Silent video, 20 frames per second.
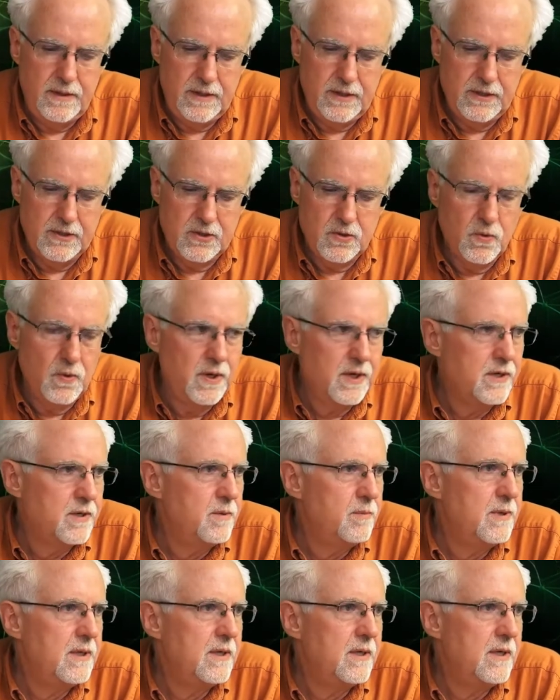is going
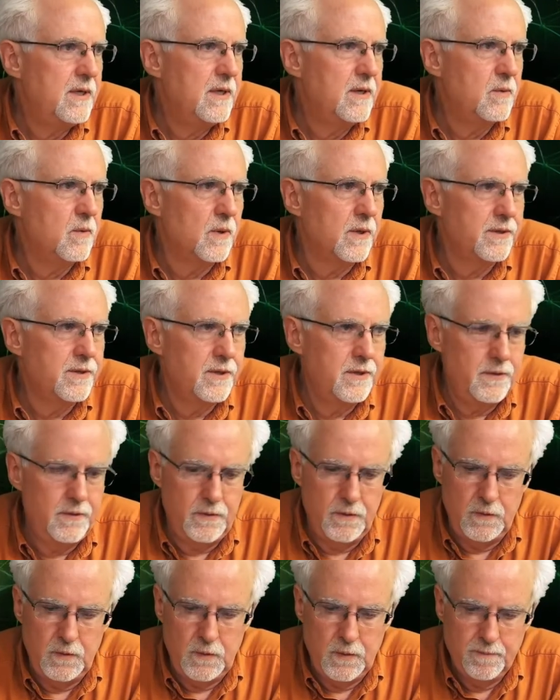to be equal
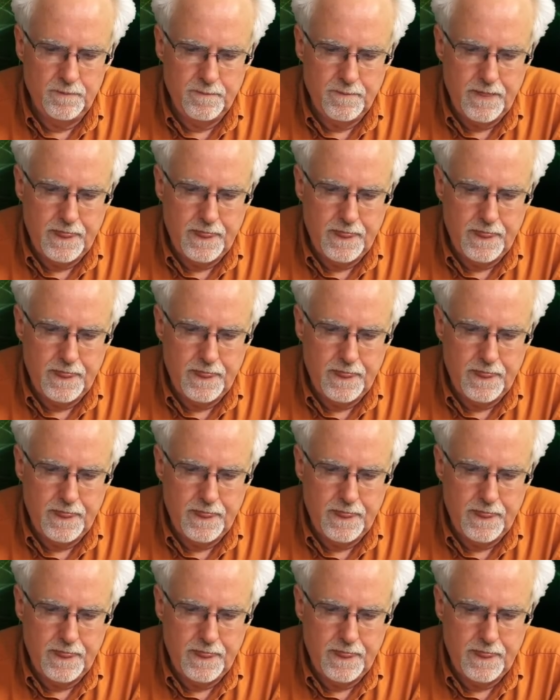to,